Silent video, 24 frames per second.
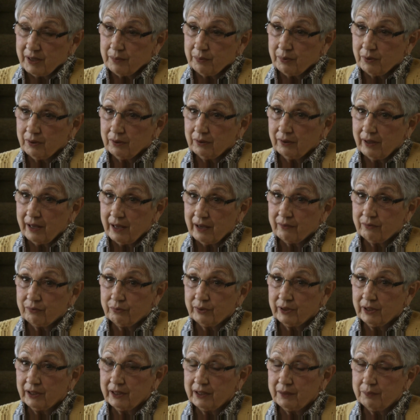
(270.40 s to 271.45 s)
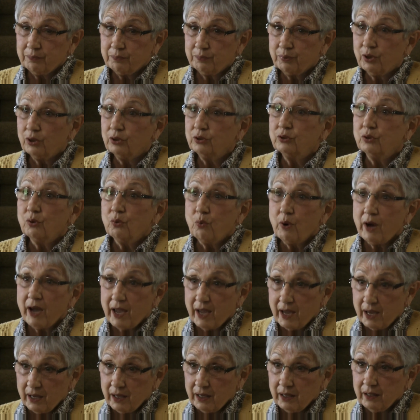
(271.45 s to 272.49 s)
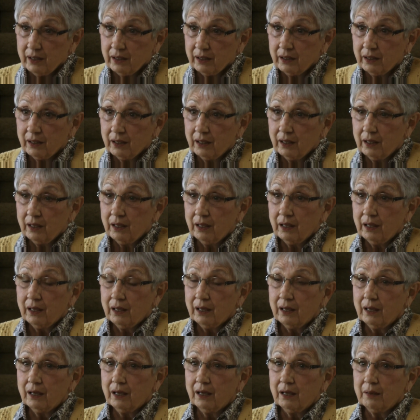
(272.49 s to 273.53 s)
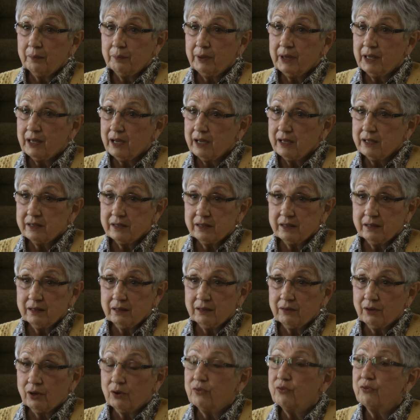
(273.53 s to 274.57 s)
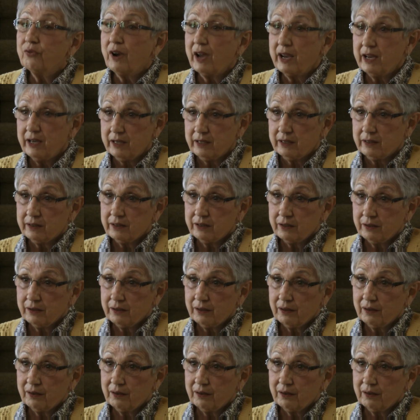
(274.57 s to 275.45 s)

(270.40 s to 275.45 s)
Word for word: people have really pulled away because they're frightened